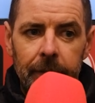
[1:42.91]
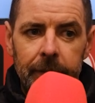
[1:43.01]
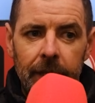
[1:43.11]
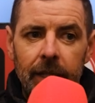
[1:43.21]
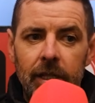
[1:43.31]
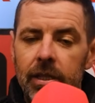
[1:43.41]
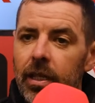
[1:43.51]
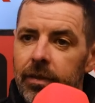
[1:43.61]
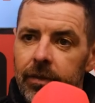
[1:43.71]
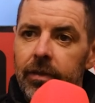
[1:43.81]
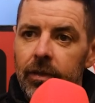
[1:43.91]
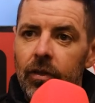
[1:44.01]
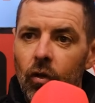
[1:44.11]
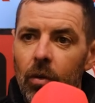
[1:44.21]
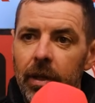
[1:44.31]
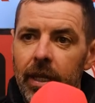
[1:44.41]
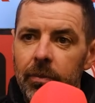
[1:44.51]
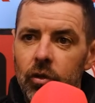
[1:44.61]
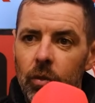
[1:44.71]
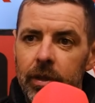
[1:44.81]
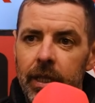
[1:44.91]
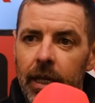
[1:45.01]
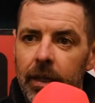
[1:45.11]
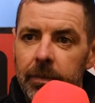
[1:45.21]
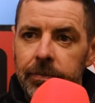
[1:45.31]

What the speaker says: chances that normally them two would take.